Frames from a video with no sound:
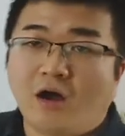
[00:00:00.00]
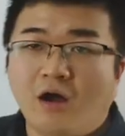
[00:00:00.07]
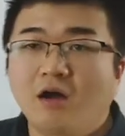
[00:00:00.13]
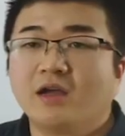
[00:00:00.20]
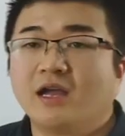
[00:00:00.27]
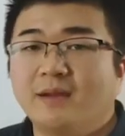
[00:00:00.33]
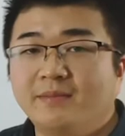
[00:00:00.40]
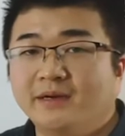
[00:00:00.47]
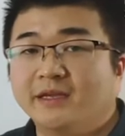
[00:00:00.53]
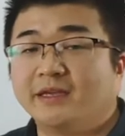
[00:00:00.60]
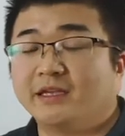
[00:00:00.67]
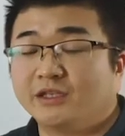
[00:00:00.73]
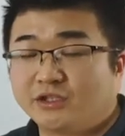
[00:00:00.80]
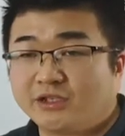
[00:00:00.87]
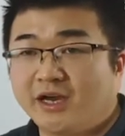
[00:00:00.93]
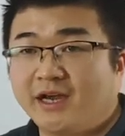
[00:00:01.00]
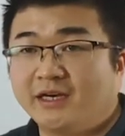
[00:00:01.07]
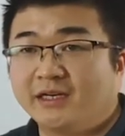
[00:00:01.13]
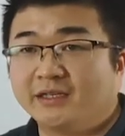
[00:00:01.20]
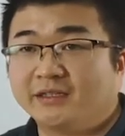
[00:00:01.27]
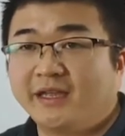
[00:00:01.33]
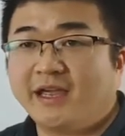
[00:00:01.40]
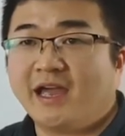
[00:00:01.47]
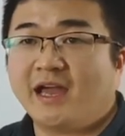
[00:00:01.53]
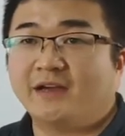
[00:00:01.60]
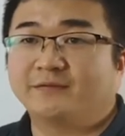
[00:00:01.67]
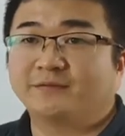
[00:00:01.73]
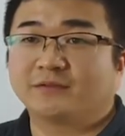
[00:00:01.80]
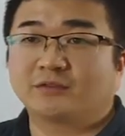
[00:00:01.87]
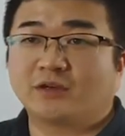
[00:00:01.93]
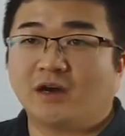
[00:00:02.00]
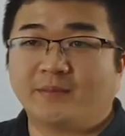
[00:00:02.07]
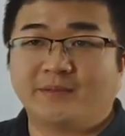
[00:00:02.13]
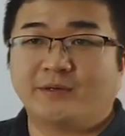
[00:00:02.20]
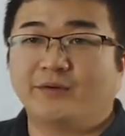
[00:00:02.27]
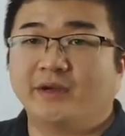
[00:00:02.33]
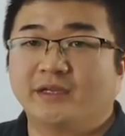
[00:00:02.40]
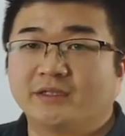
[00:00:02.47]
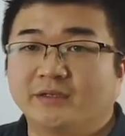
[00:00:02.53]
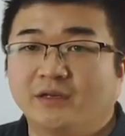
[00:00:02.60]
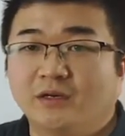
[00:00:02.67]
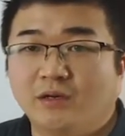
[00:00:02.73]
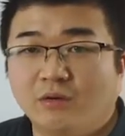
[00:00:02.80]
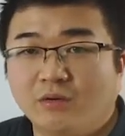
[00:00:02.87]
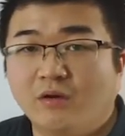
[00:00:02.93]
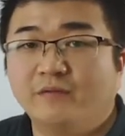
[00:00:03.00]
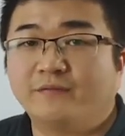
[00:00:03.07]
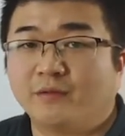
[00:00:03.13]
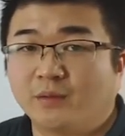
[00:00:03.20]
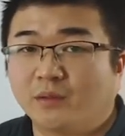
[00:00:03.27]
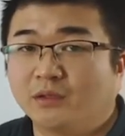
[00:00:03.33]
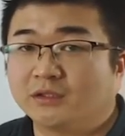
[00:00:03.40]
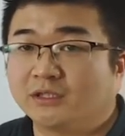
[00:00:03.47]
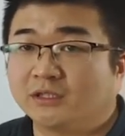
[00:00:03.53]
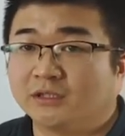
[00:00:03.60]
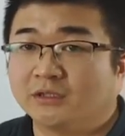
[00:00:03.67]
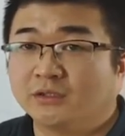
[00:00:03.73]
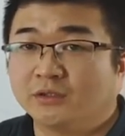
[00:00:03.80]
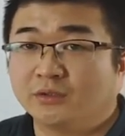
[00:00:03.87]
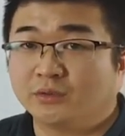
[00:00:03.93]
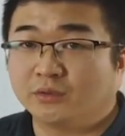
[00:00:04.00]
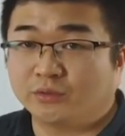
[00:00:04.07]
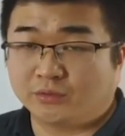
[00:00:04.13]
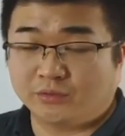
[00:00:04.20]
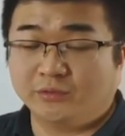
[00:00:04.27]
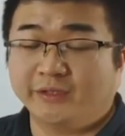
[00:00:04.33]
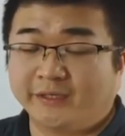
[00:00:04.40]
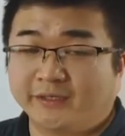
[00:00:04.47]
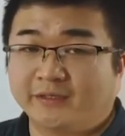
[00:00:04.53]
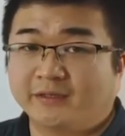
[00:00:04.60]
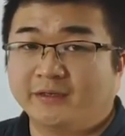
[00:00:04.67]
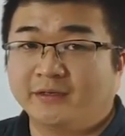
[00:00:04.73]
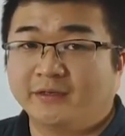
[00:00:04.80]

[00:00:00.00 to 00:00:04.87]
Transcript: all company in China, they have corporate local forwarder to do it.